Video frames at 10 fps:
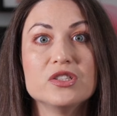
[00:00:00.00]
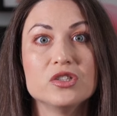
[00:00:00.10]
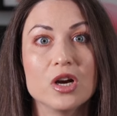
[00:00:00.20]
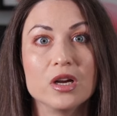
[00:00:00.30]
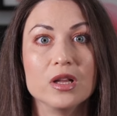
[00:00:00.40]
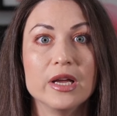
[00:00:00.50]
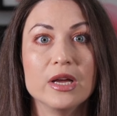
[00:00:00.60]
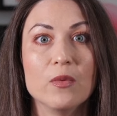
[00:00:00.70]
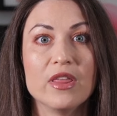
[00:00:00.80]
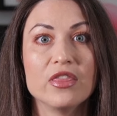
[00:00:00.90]

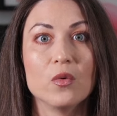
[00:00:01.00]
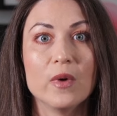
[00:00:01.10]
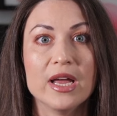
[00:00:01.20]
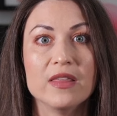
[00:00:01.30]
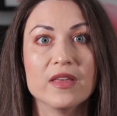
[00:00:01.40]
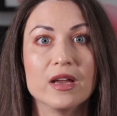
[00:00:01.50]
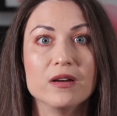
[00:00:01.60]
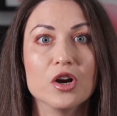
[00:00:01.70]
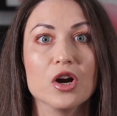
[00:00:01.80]
struggling with the way that